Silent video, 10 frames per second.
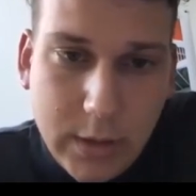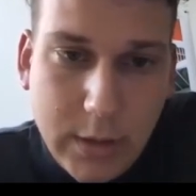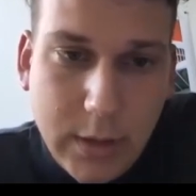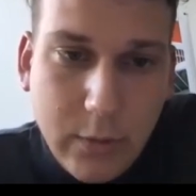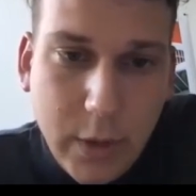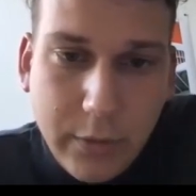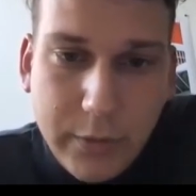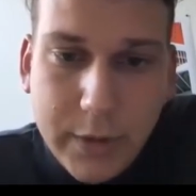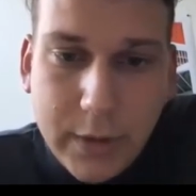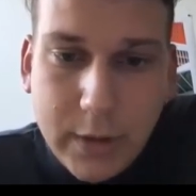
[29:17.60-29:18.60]
one
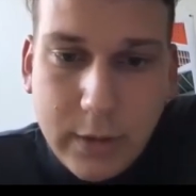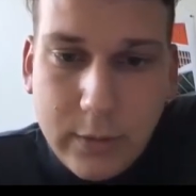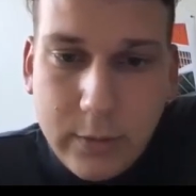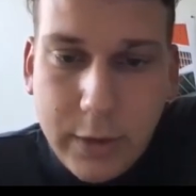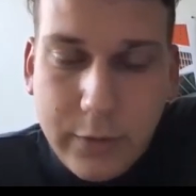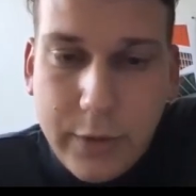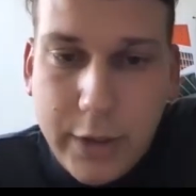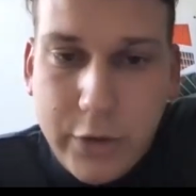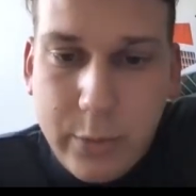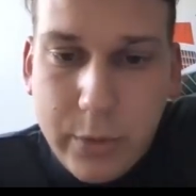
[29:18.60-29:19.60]
of the
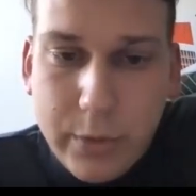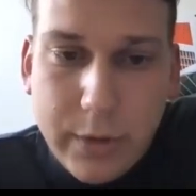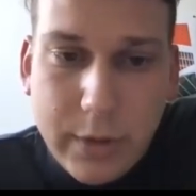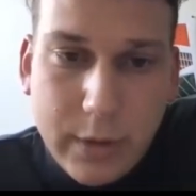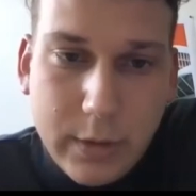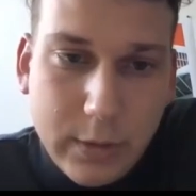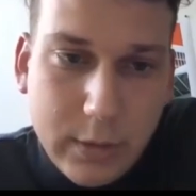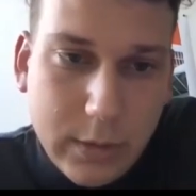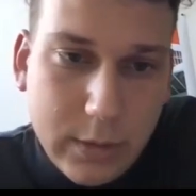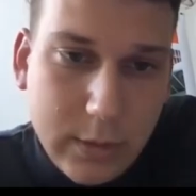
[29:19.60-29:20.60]
attributes
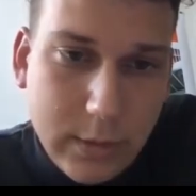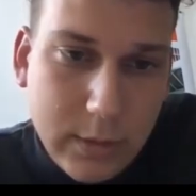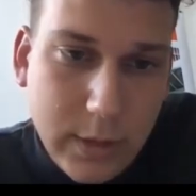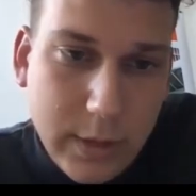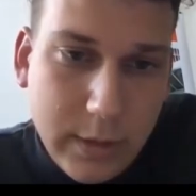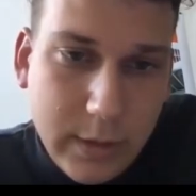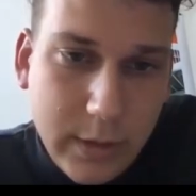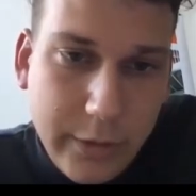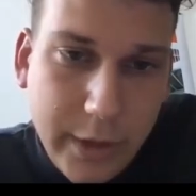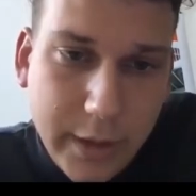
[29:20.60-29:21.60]
and
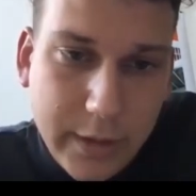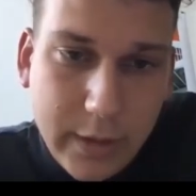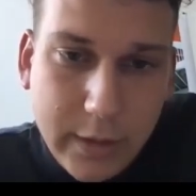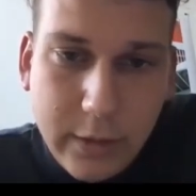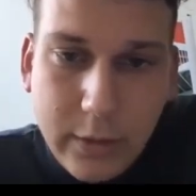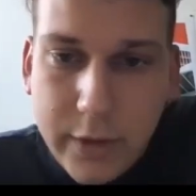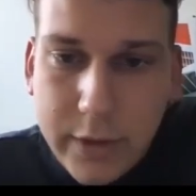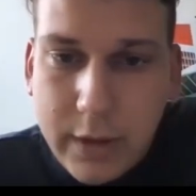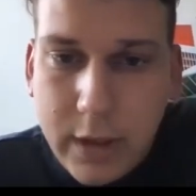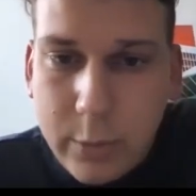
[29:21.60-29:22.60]
areas in the
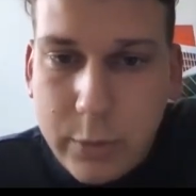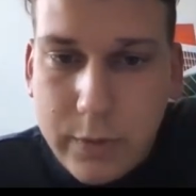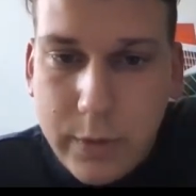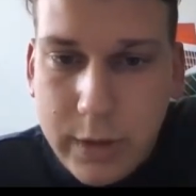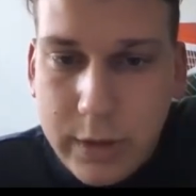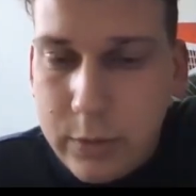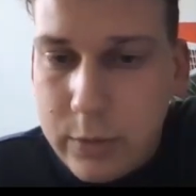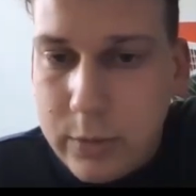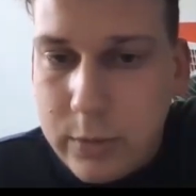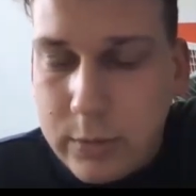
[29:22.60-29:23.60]
university campus we need to